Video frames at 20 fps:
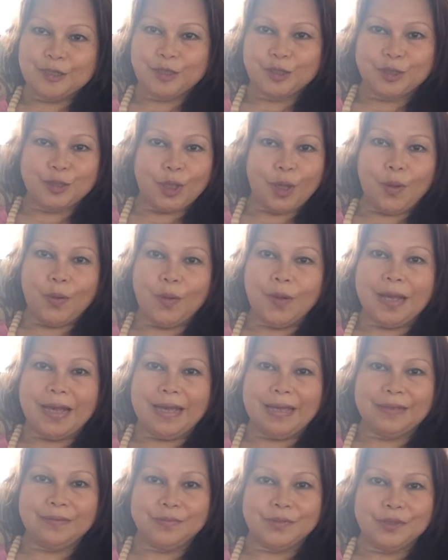So
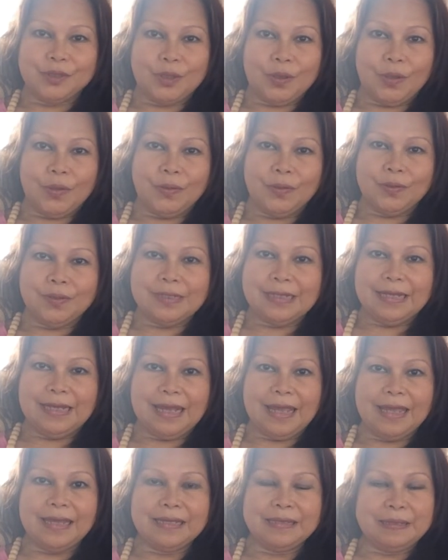I'm so
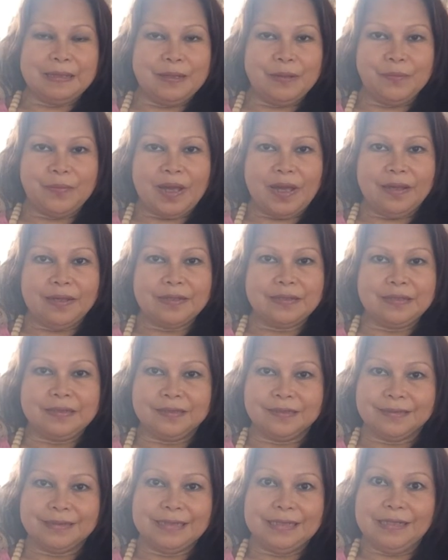late in my
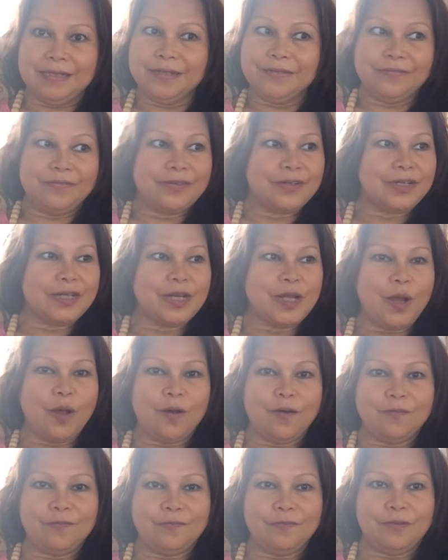delivery
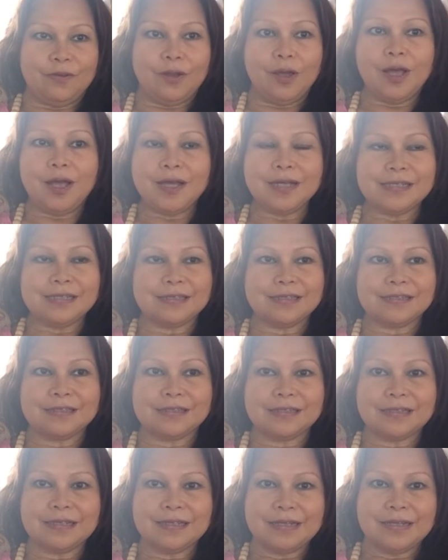of
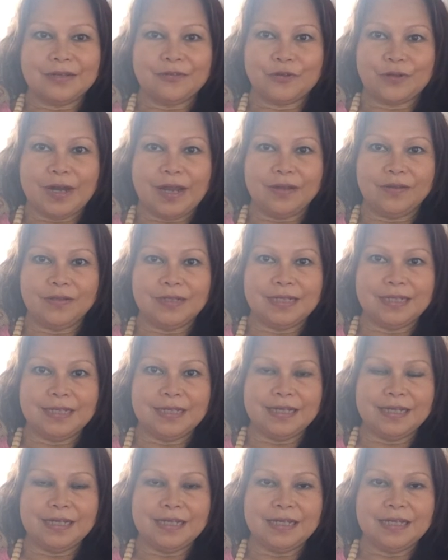vlogs
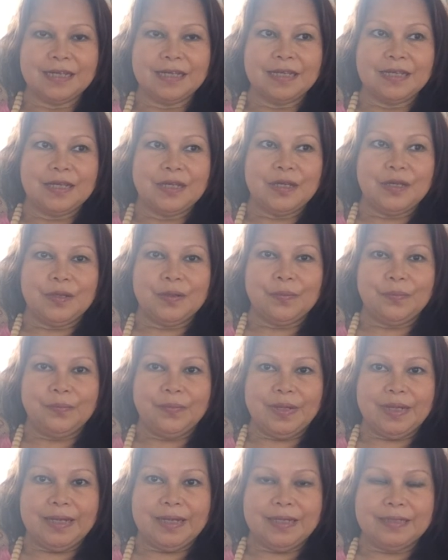regularly,
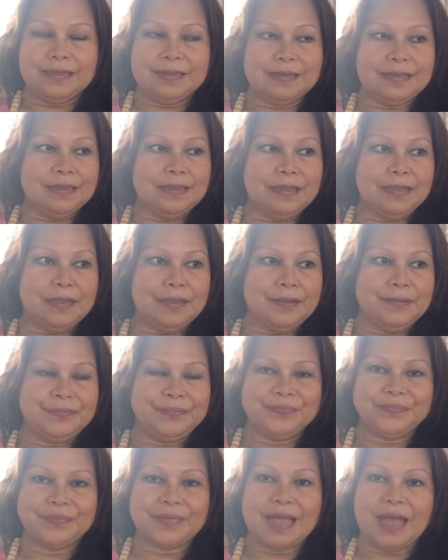but
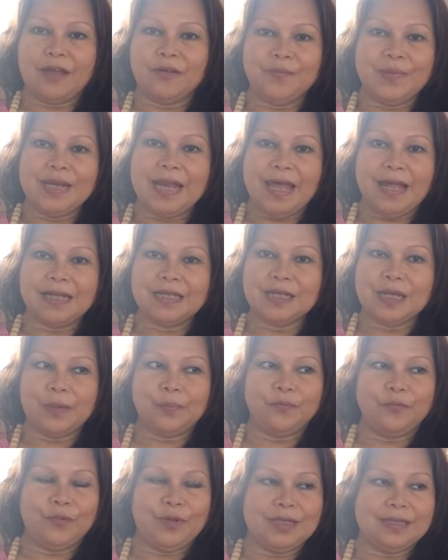I've been held
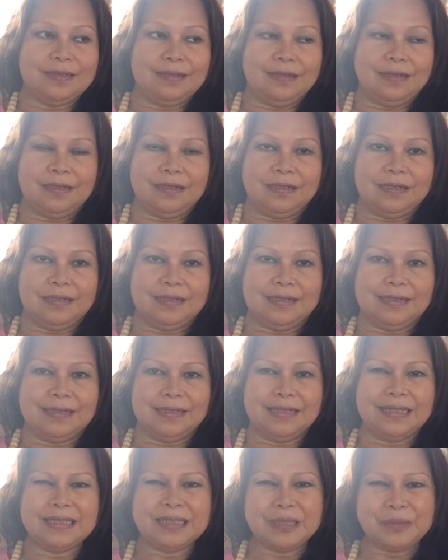up with a
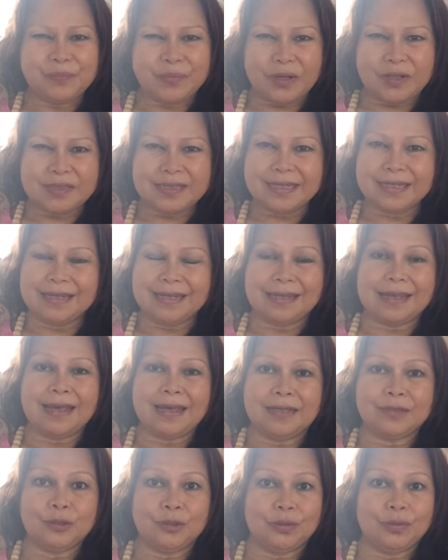little project that I
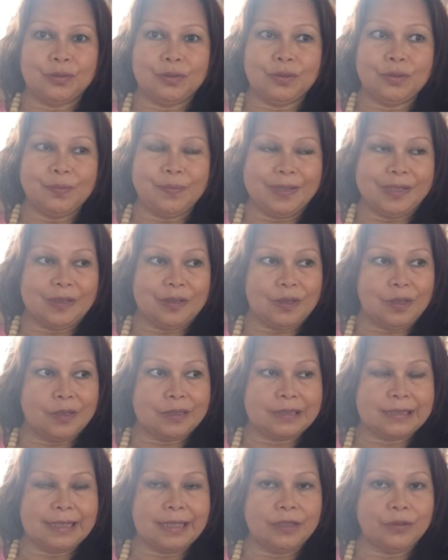had to do
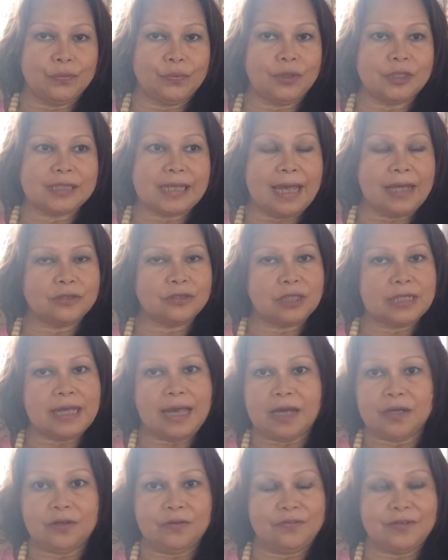because it was actually
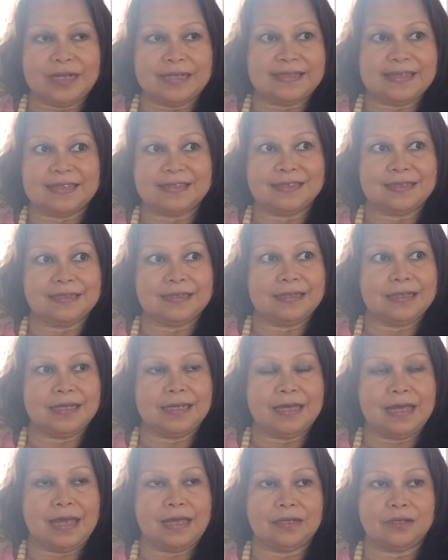out of
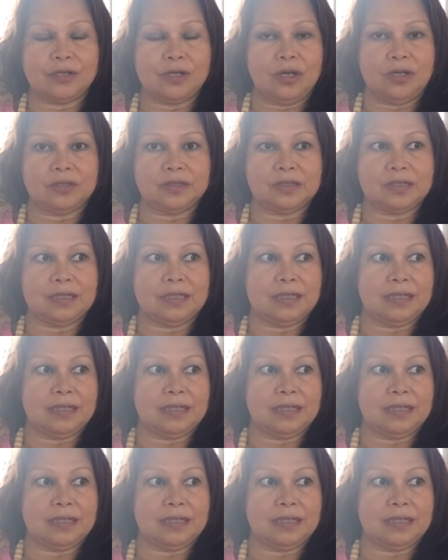necessity and not